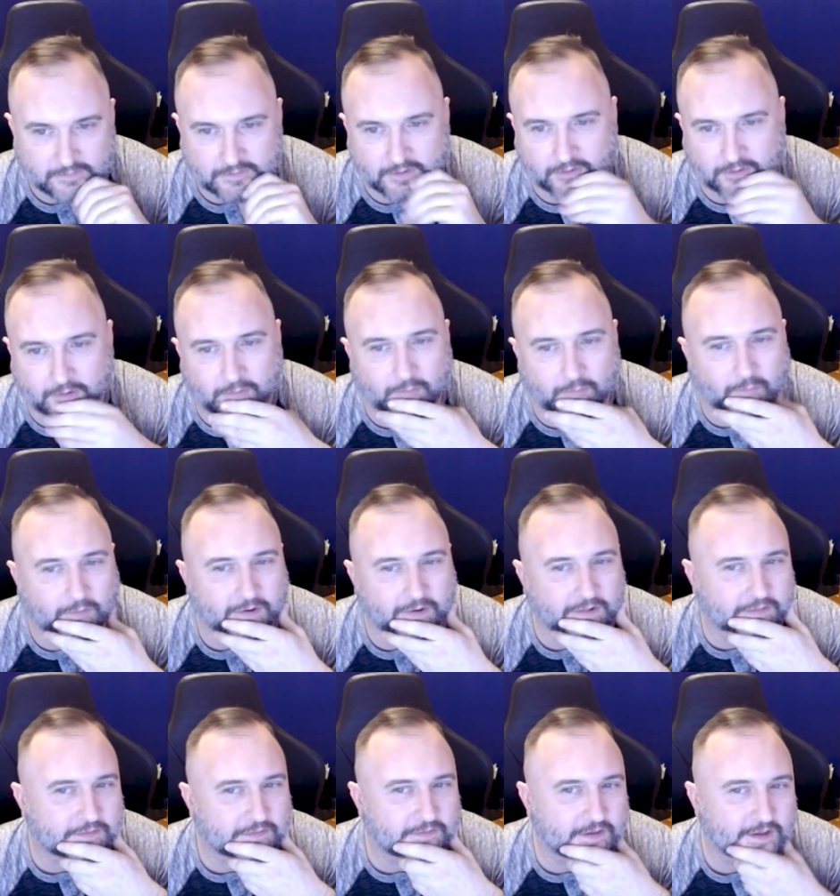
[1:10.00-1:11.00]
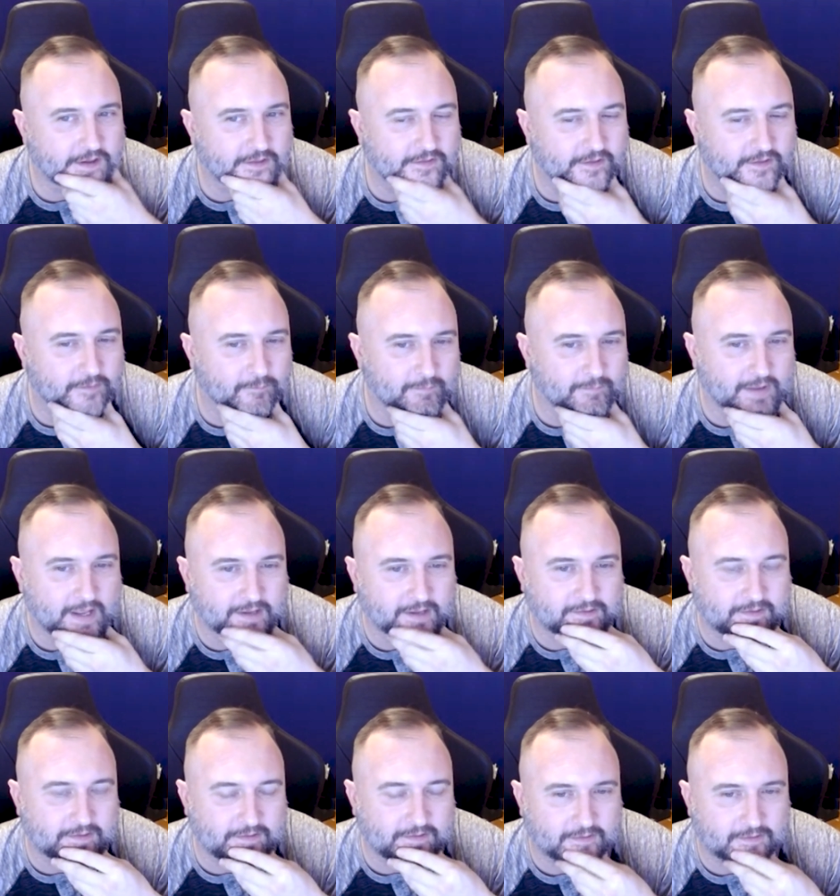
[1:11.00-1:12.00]
So one of the things that
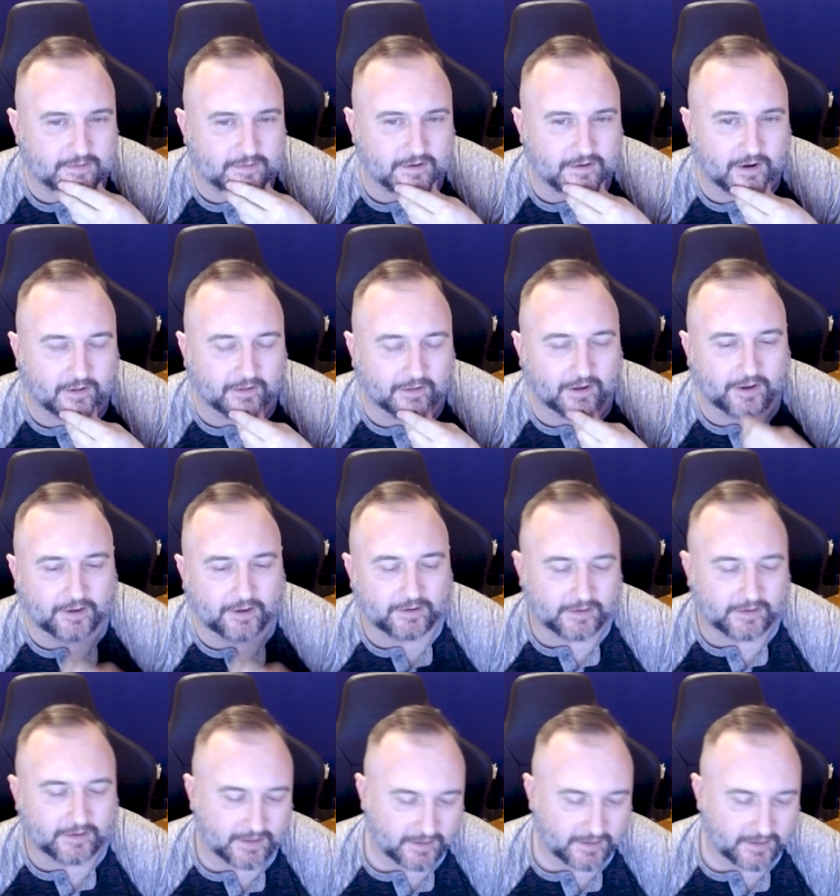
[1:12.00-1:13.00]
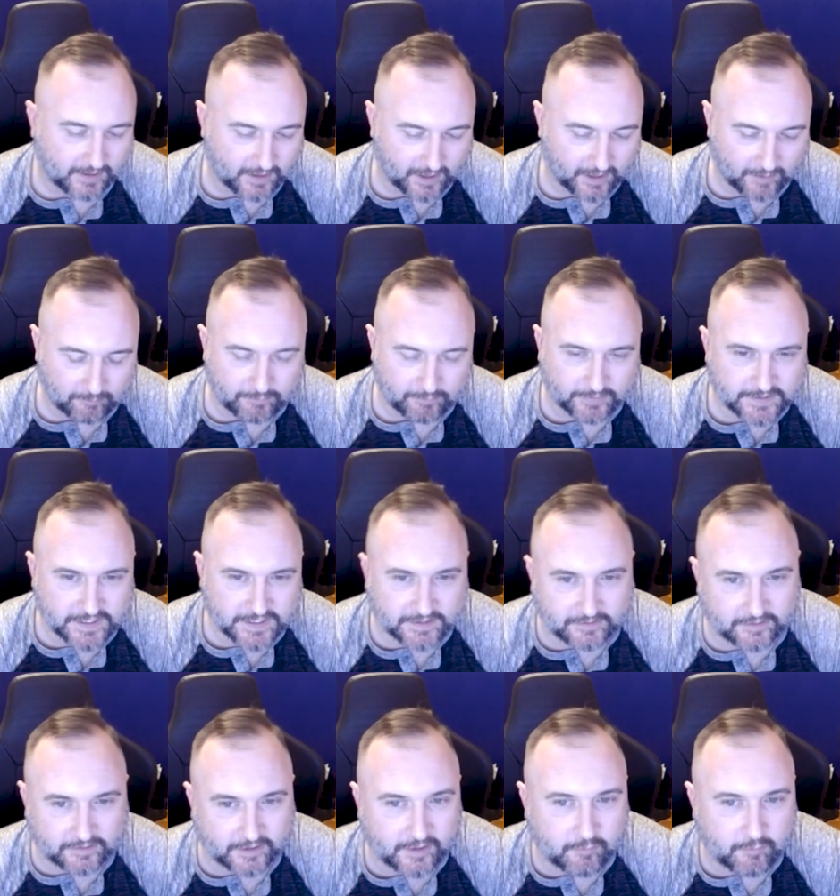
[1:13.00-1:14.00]
makes Scala um,
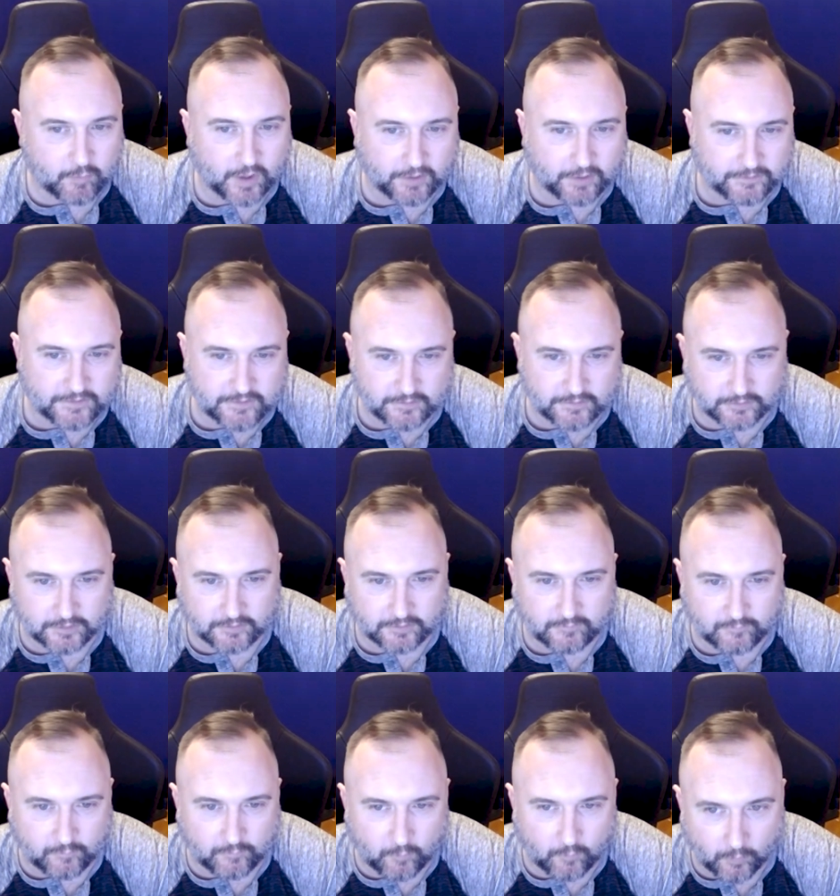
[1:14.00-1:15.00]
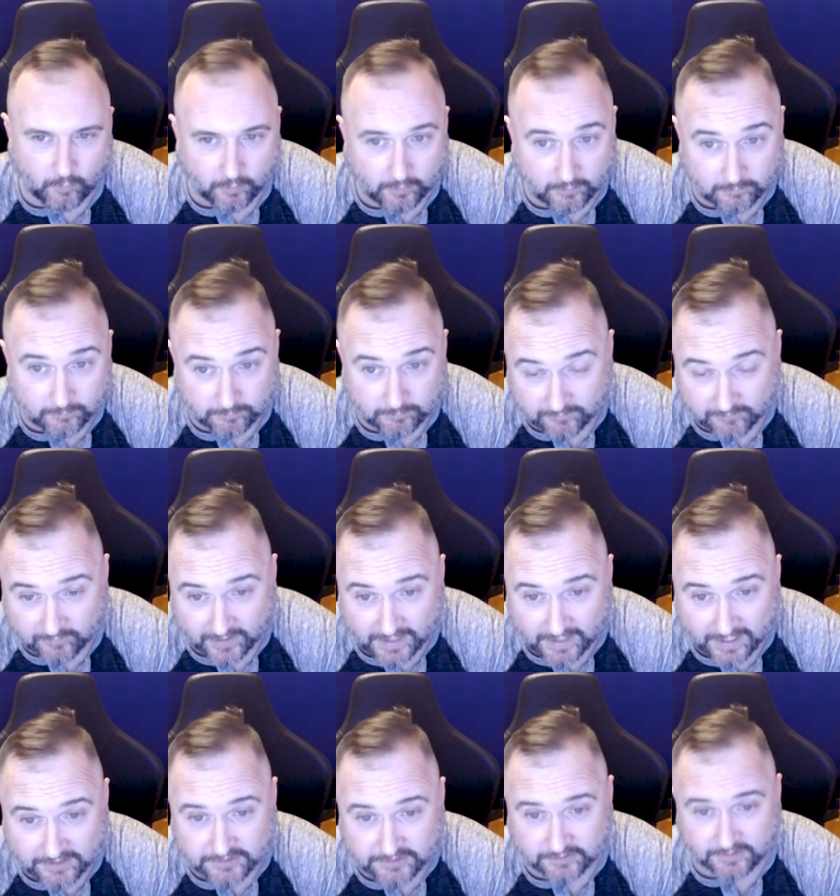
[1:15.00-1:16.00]
particularly well suited for the
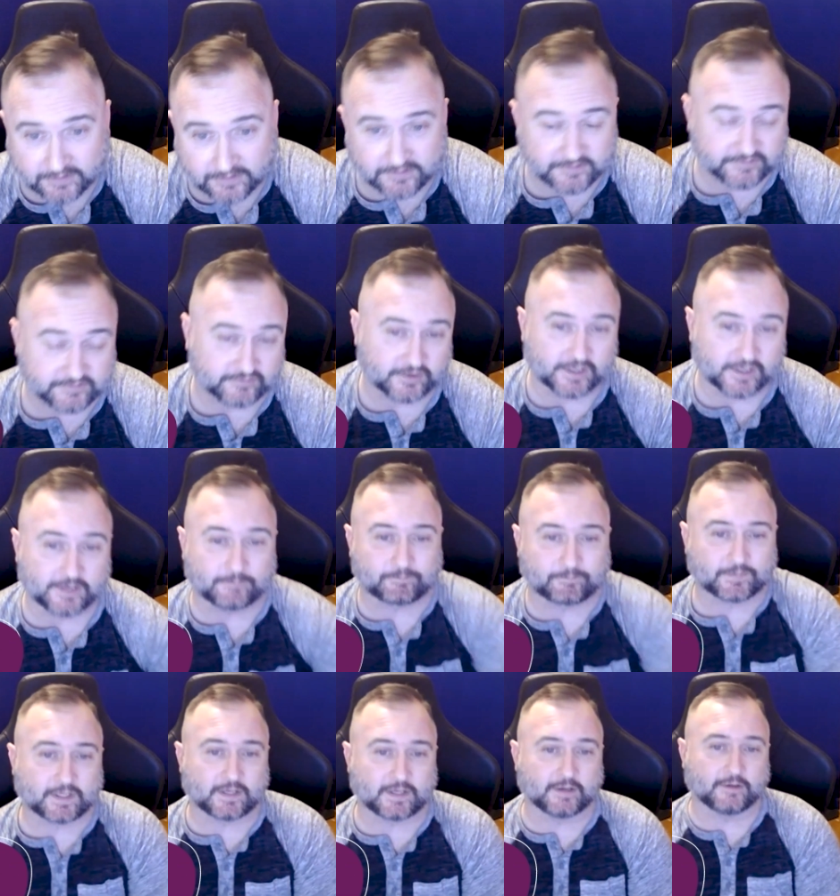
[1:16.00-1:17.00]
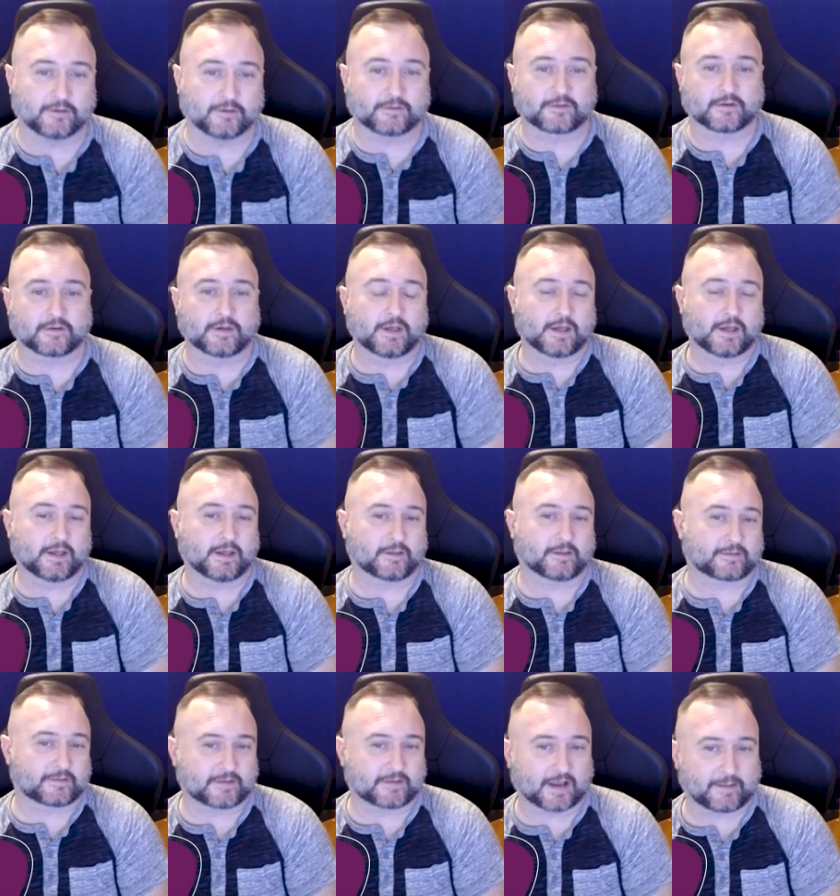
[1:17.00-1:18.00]
financial industry is
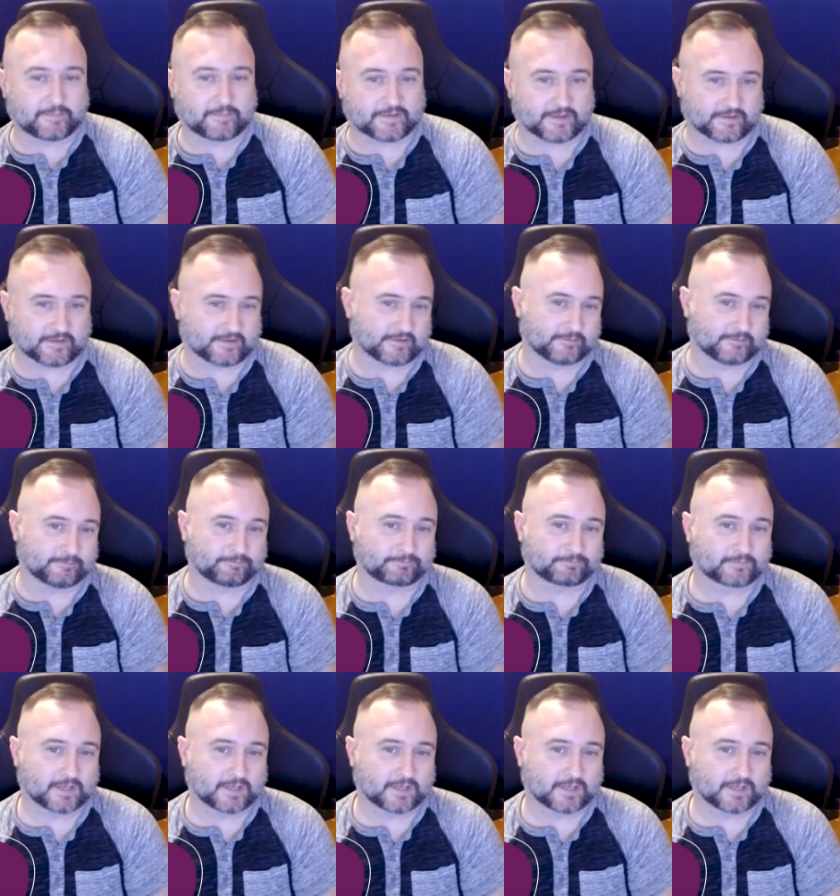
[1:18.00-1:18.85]
its type system.